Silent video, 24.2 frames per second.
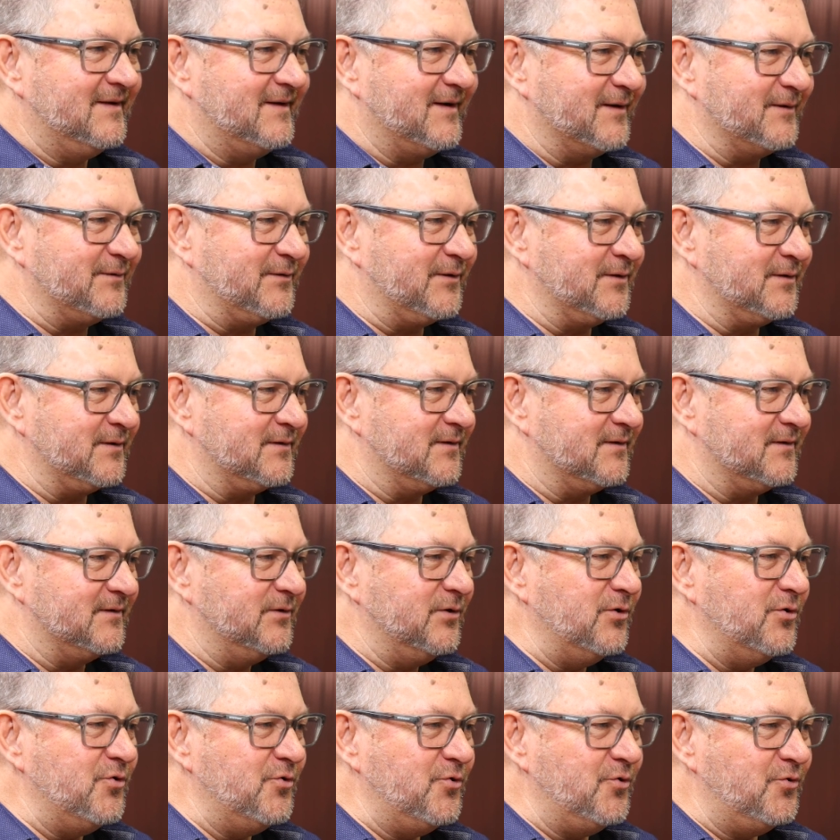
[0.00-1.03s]
I think the
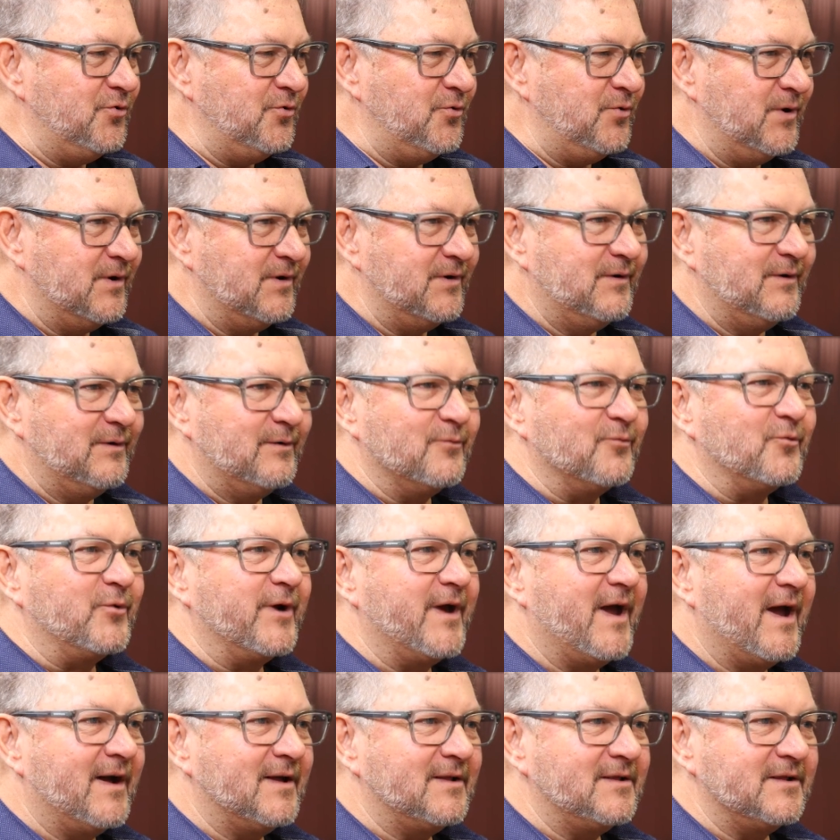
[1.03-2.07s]
new
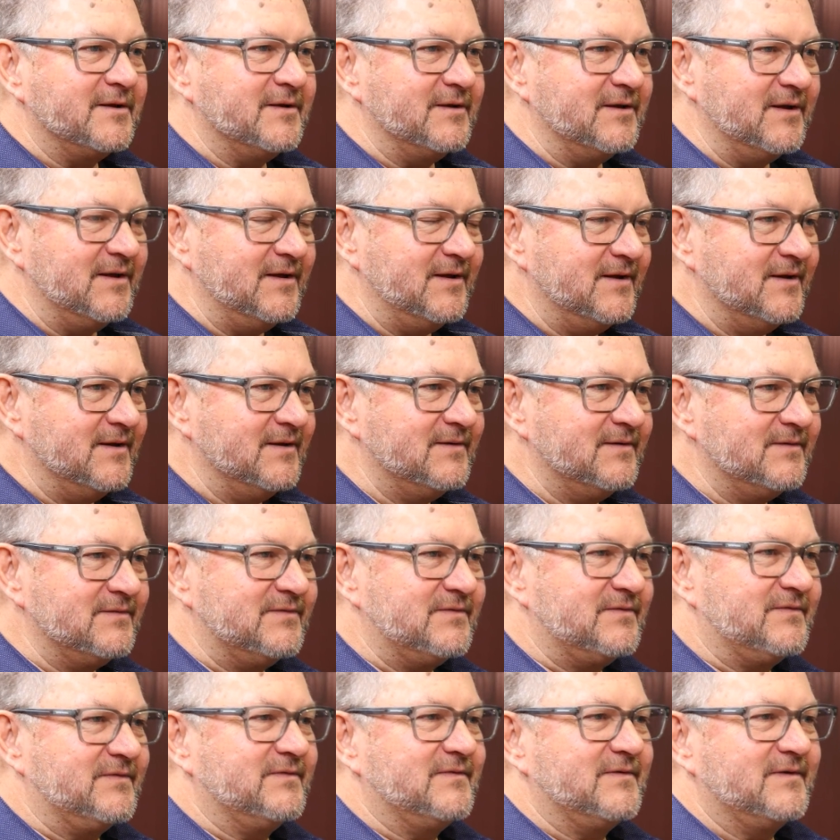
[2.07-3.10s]
reality
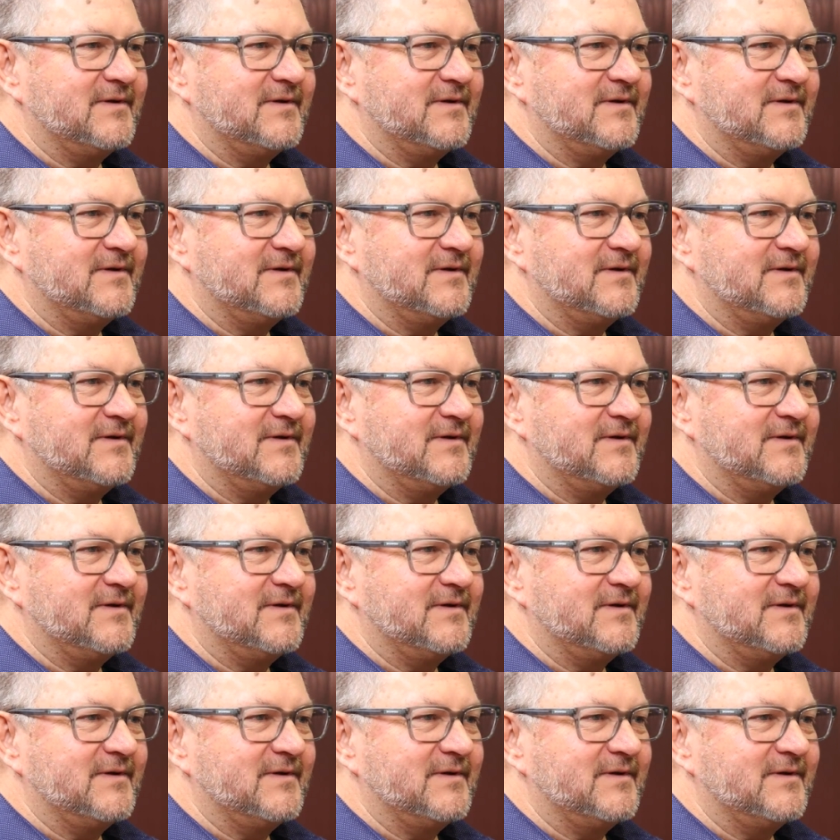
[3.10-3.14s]
is,